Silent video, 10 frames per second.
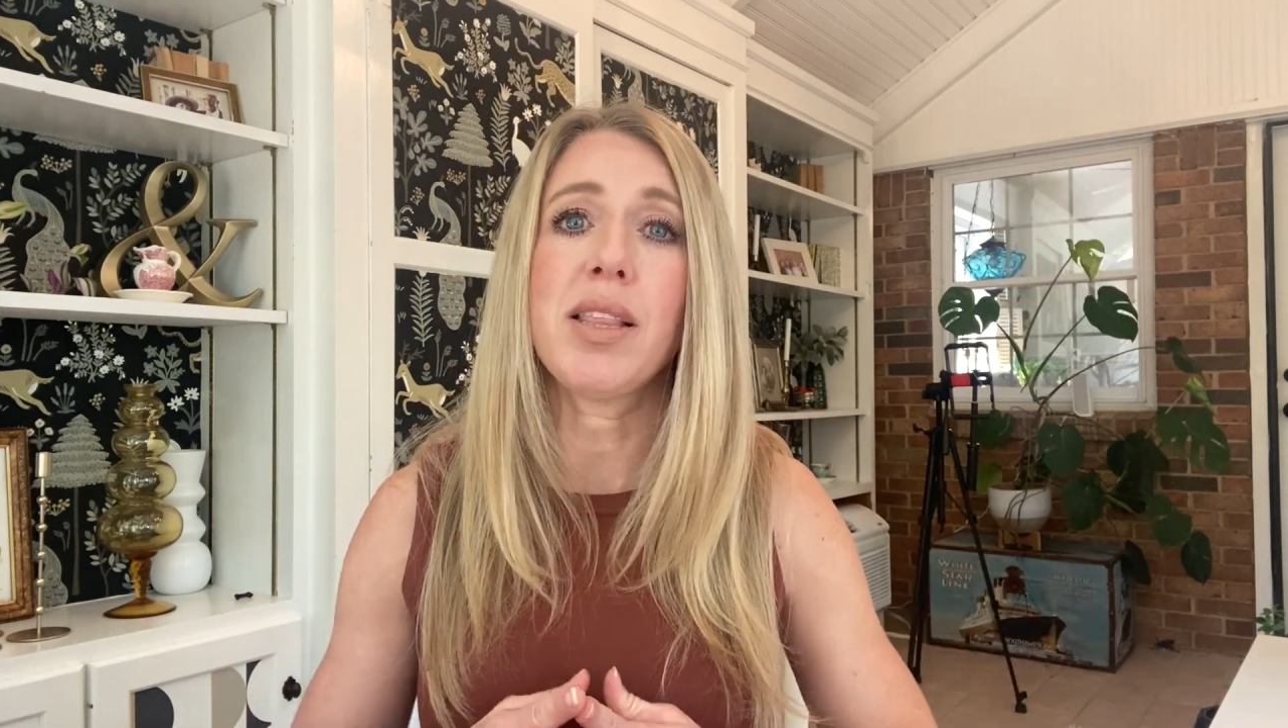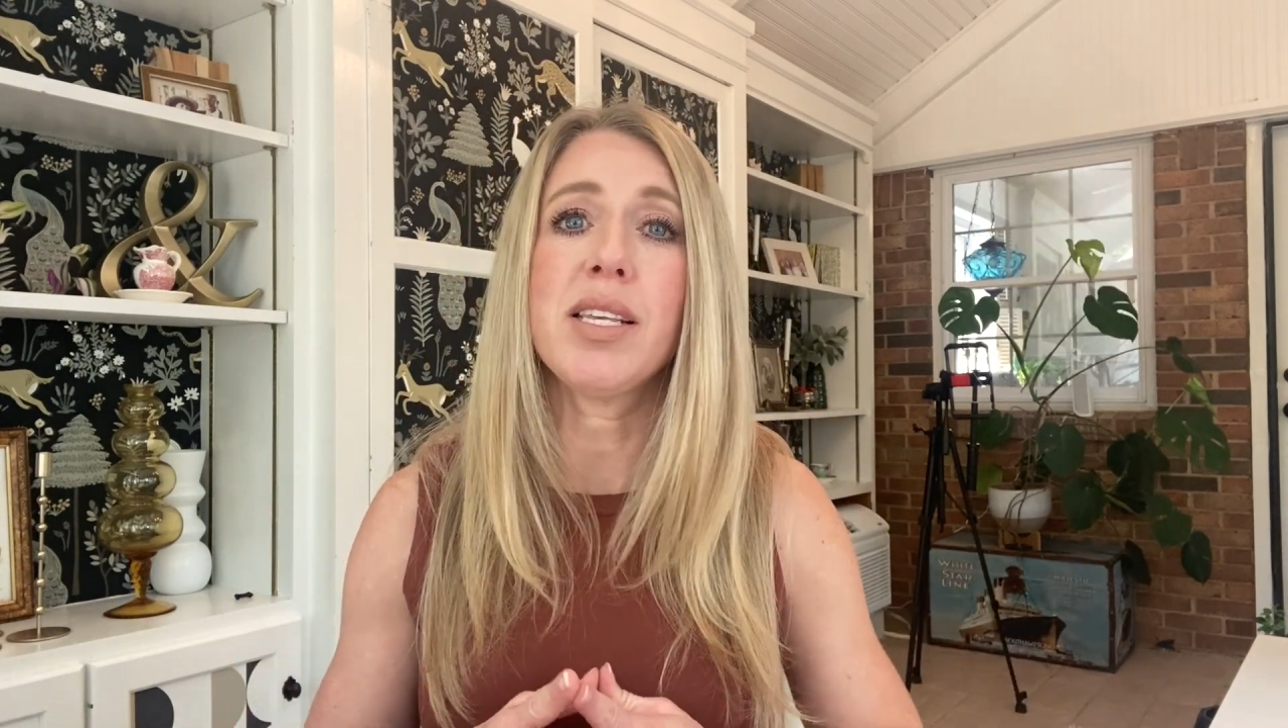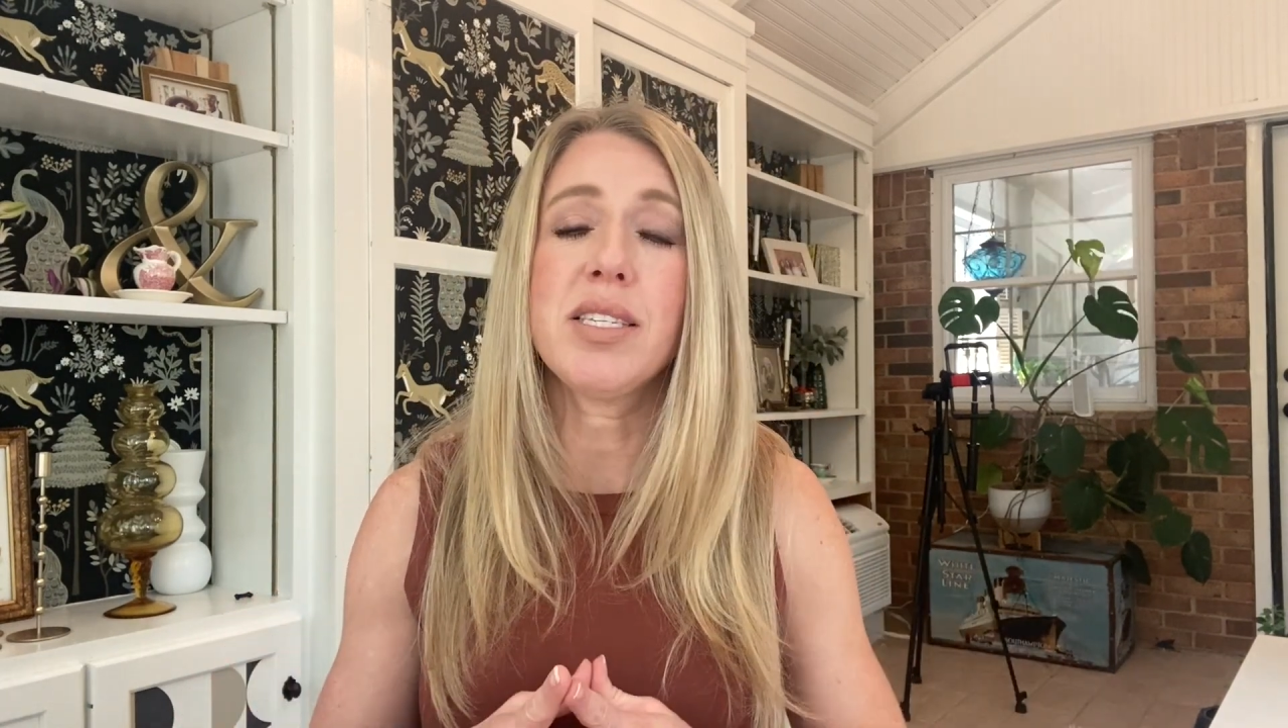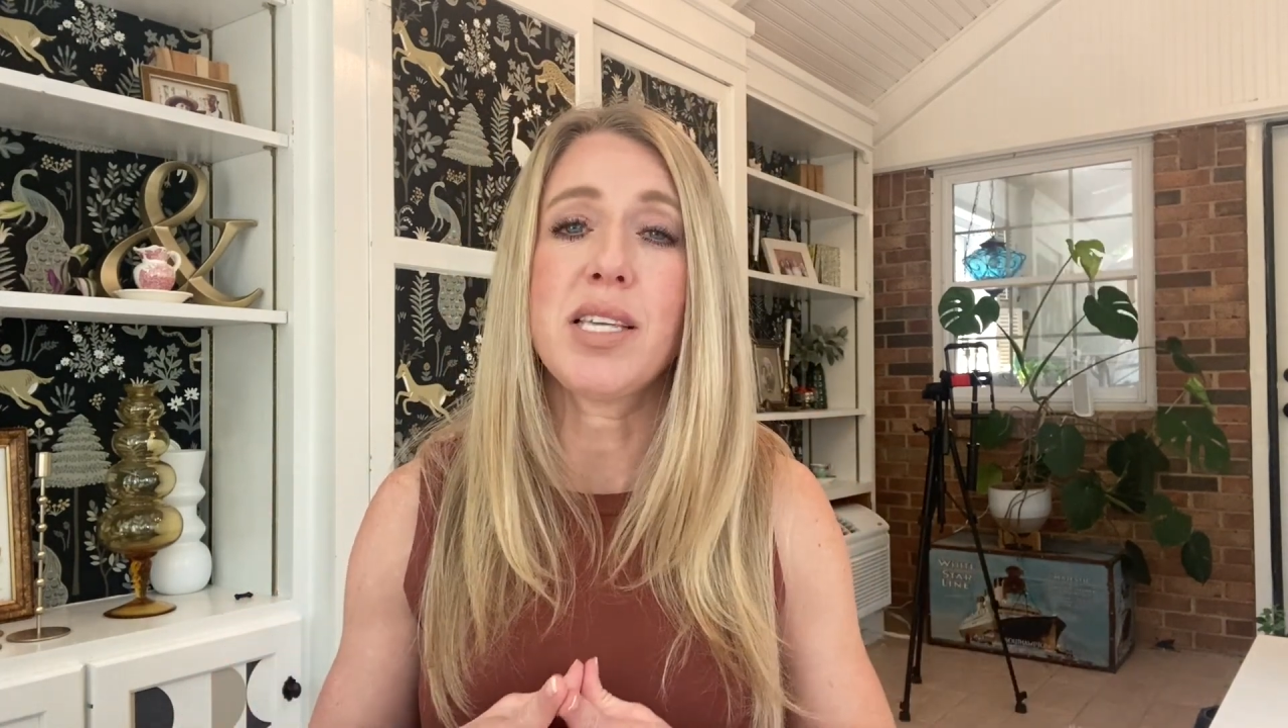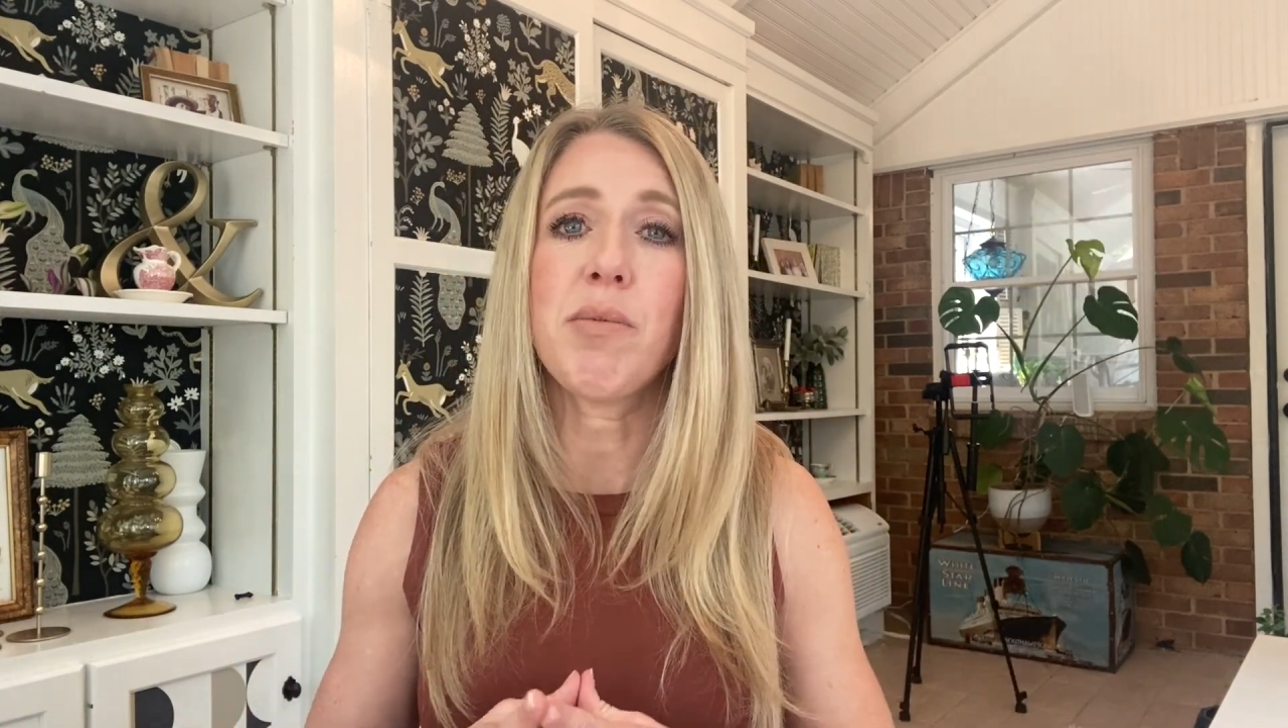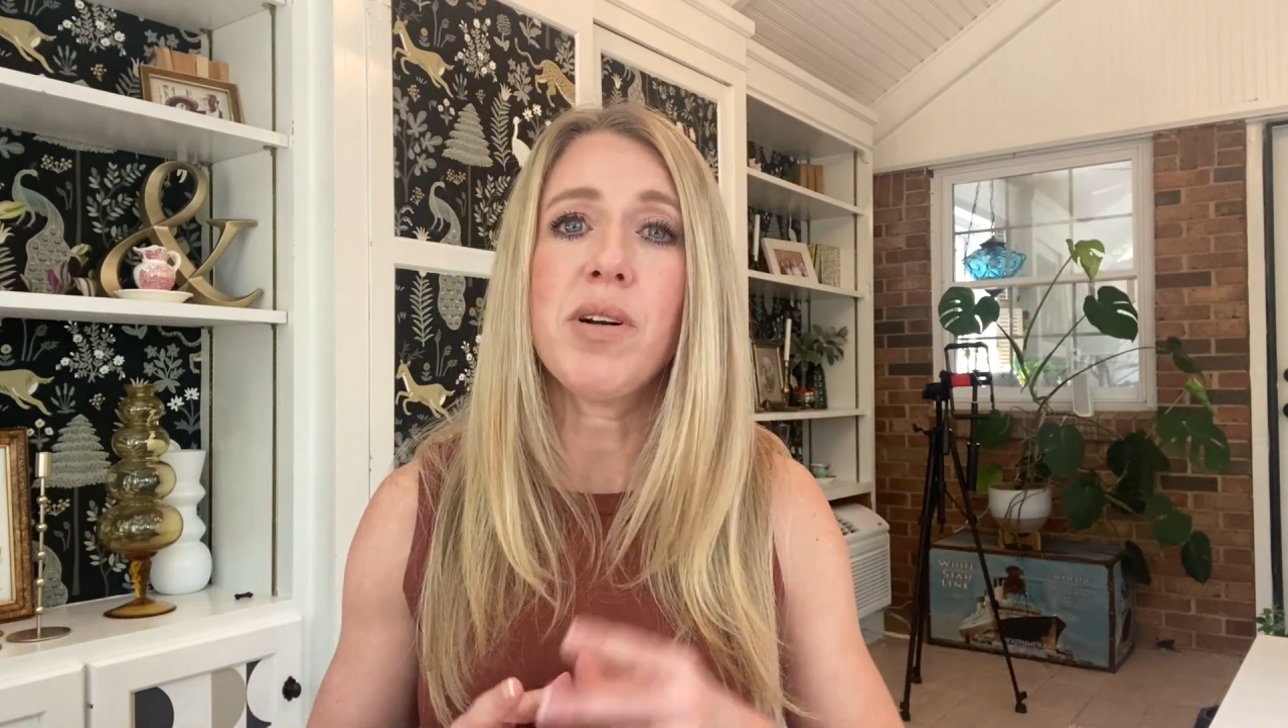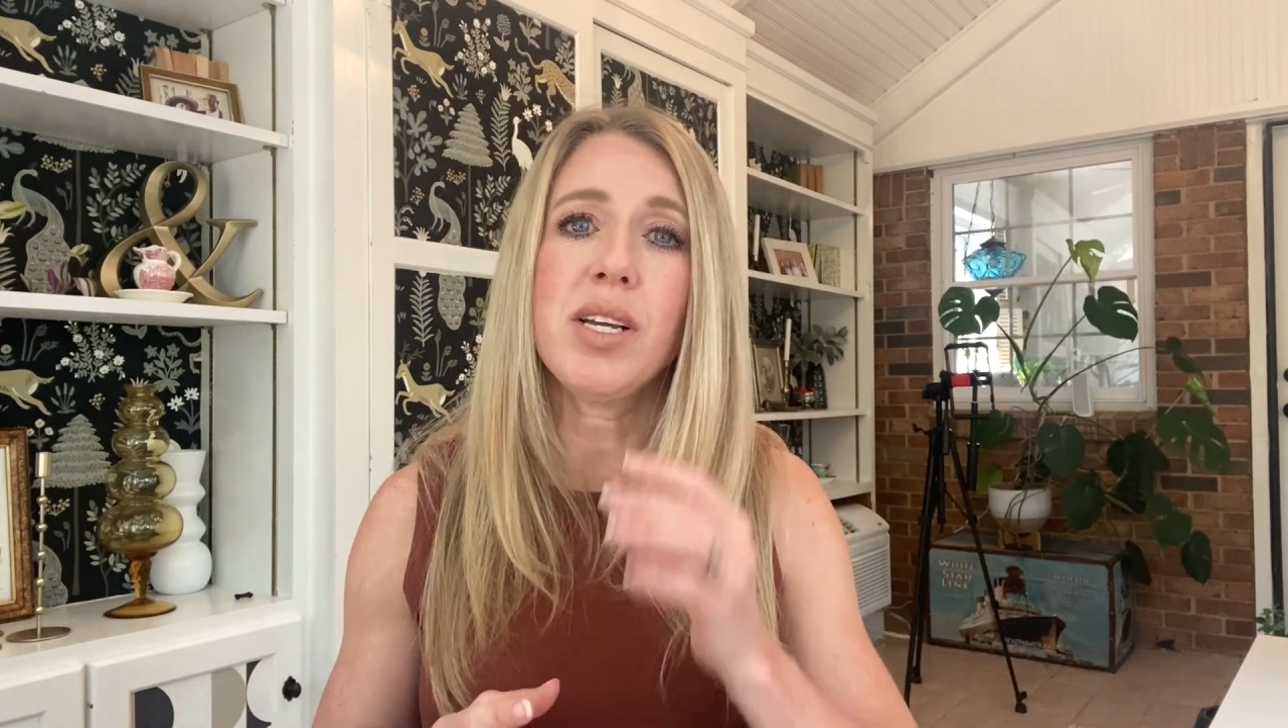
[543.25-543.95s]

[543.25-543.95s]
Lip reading: this summer